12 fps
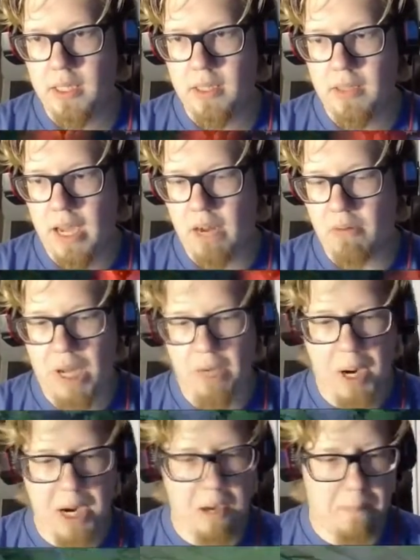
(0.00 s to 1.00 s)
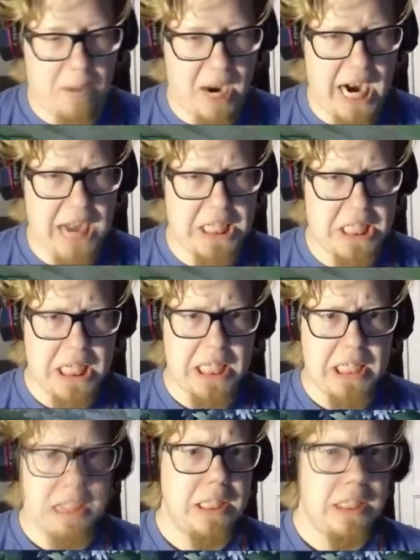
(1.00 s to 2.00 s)
Yeah, run away, you bitch!
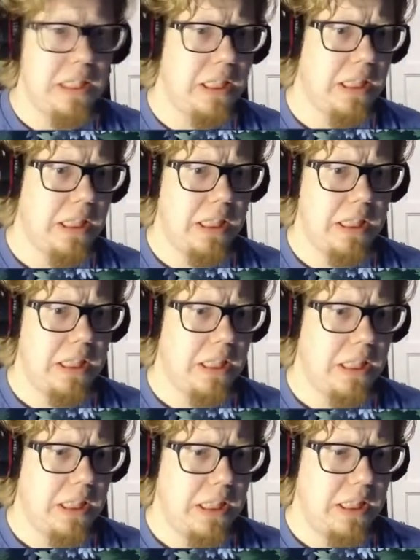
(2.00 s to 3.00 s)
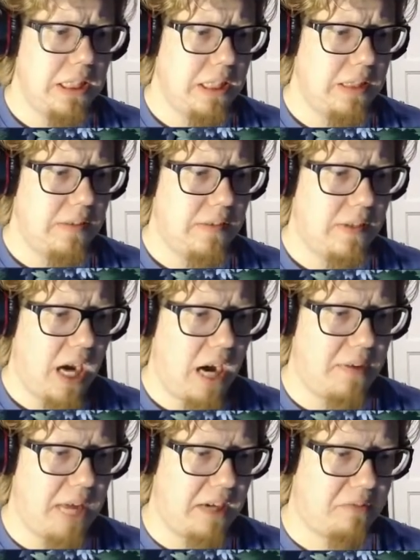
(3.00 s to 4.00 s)
I have
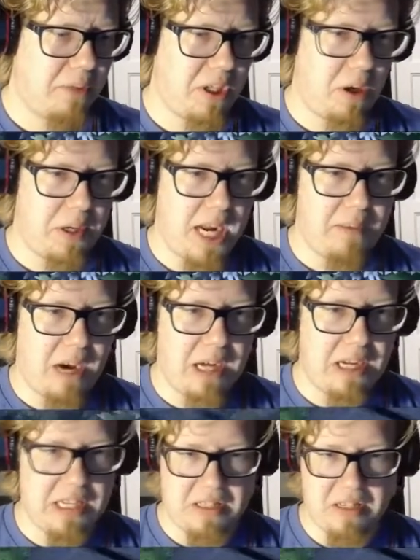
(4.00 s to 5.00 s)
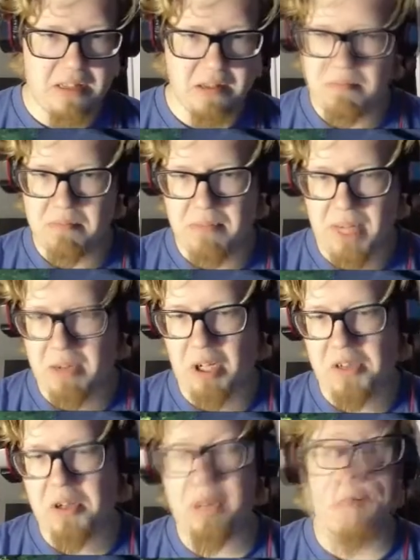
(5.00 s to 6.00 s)
an axe with your name on it, but I'm
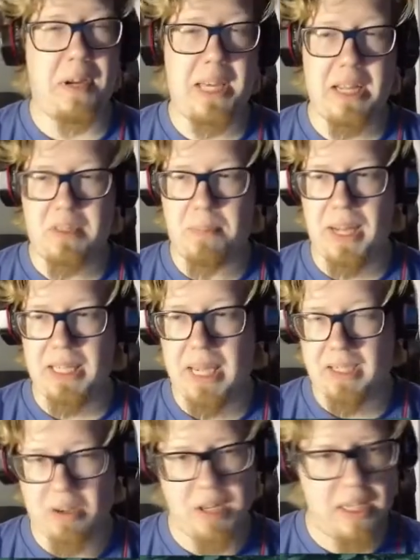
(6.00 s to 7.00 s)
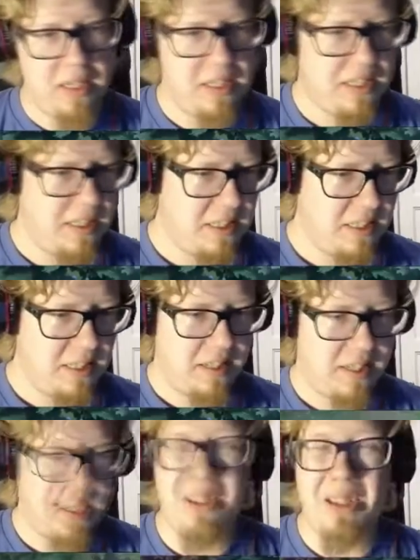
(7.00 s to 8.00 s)
not sure if I can spell actually.
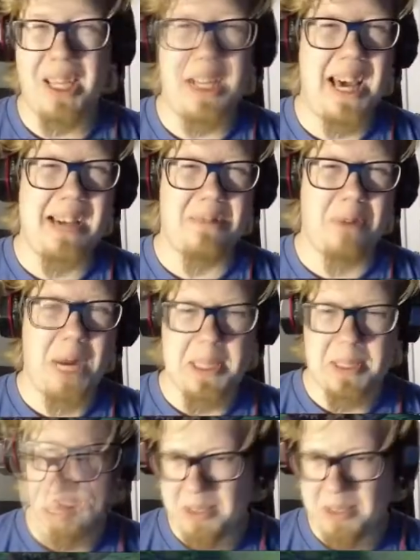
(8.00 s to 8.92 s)
Can axe write?